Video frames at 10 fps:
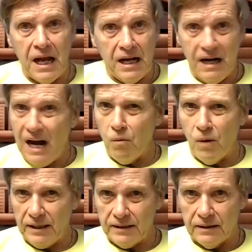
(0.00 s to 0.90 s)
Now
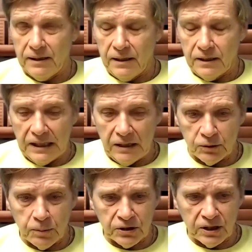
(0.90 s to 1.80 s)
what?
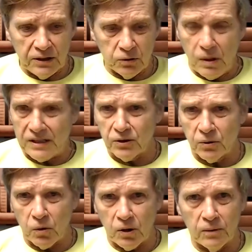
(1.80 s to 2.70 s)
Especially in the Western
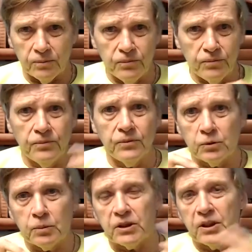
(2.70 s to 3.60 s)
world,
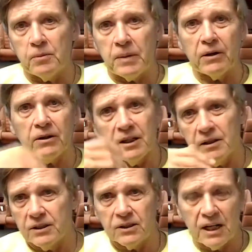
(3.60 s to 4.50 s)
especially in America,
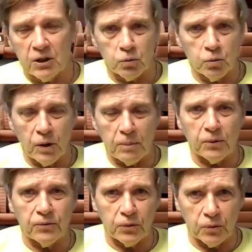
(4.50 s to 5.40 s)
and it's kind of
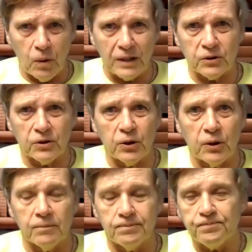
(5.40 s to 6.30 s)
rippled through Western Europe,